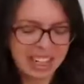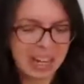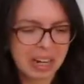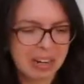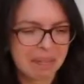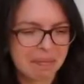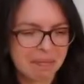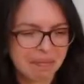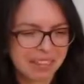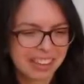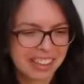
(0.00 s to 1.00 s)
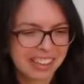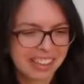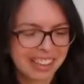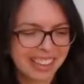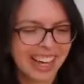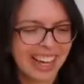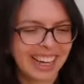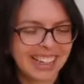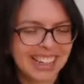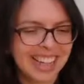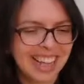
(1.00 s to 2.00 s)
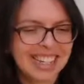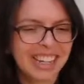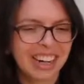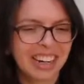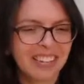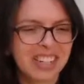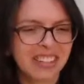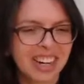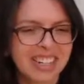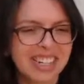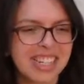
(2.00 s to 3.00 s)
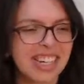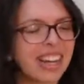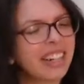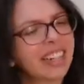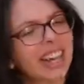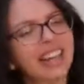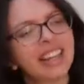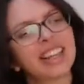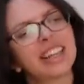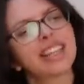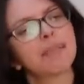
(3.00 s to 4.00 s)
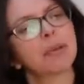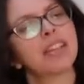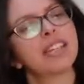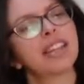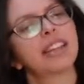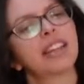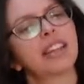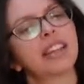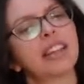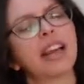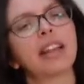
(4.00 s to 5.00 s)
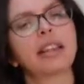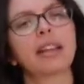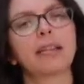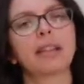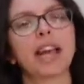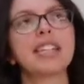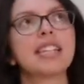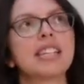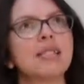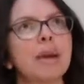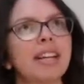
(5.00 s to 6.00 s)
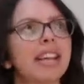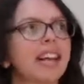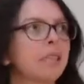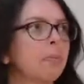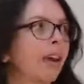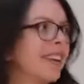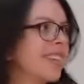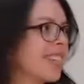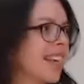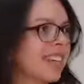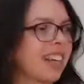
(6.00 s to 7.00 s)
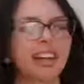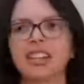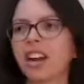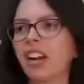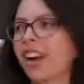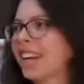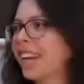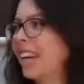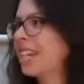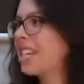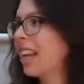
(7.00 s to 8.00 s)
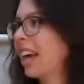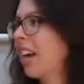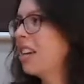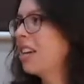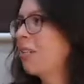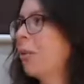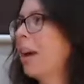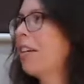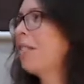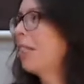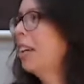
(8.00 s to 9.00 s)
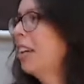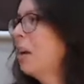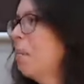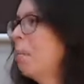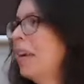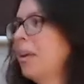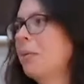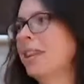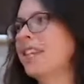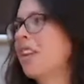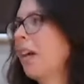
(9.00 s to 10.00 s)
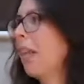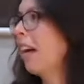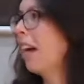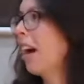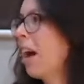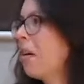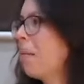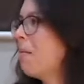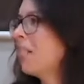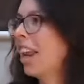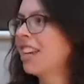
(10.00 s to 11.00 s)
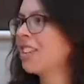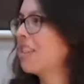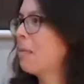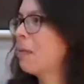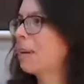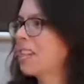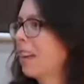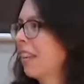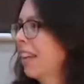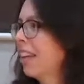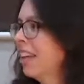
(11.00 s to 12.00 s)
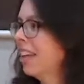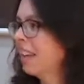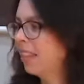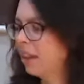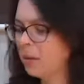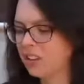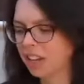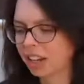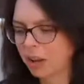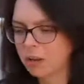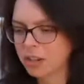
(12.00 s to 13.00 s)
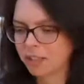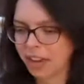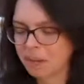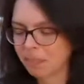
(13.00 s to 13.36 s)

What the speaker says: So that's the kind of interactions, and I think it's because guess this meditation practice has a kind of direct link to that kind of way of being with each other, in relationship to each other, that we're trying to cultivate.